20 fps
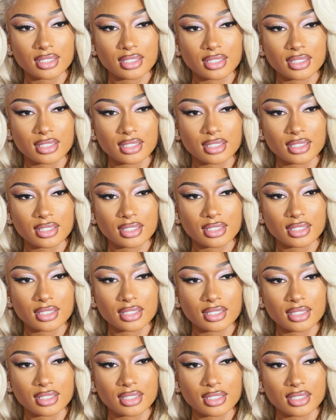
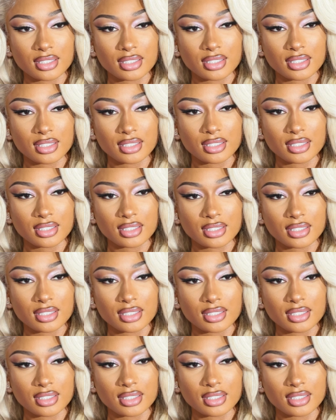
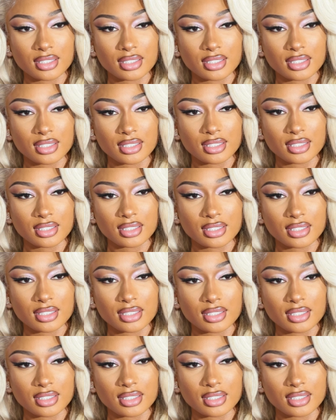
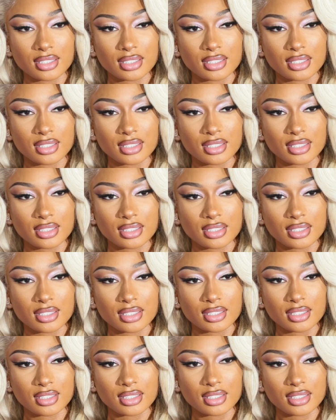
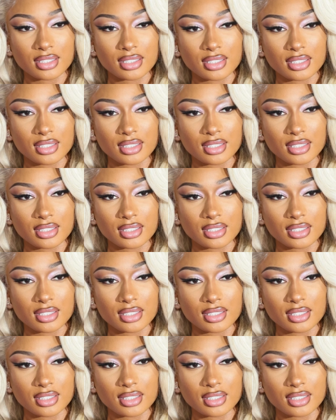
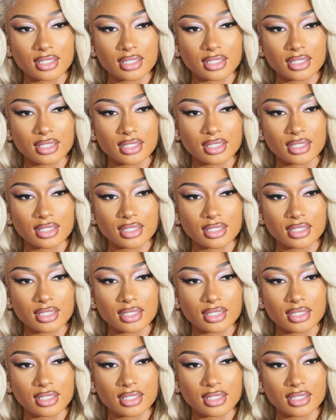
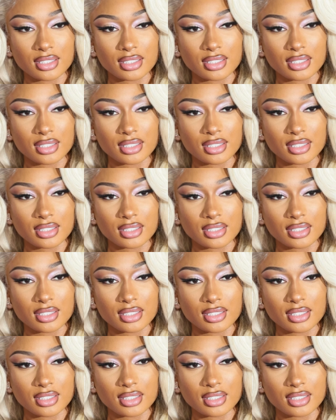
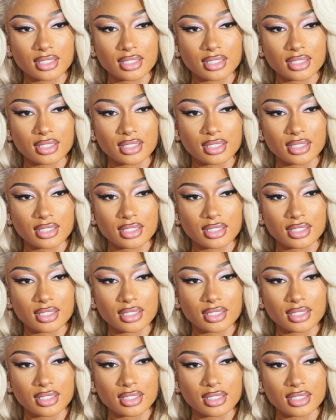(not speaking)